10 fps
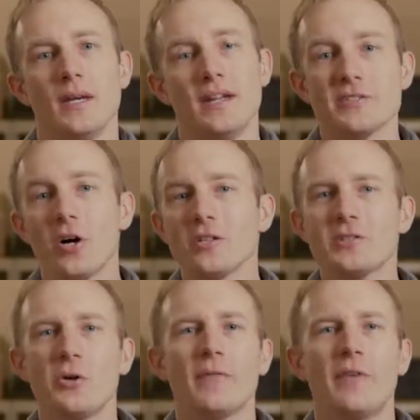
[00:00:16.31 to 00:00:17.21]
It is
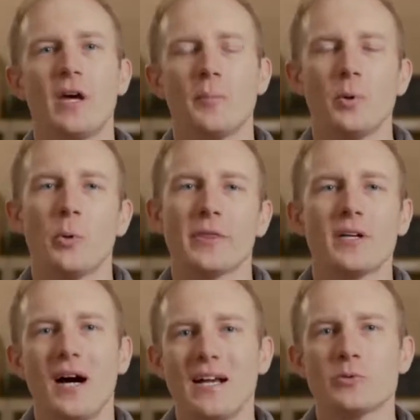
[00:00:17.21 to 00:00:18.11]
also available with
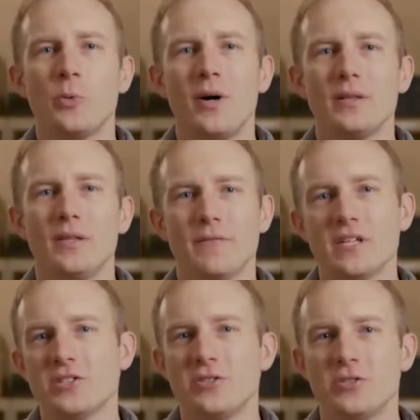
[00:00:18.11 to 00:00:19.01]
Class 1
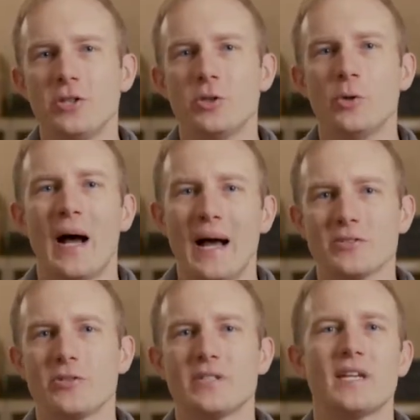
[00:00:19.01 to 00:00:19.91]
Division 2
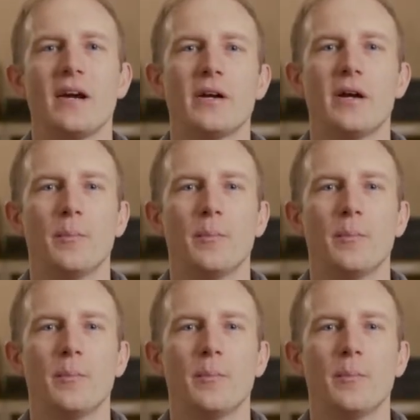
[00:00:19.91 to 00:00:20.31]
hazardous area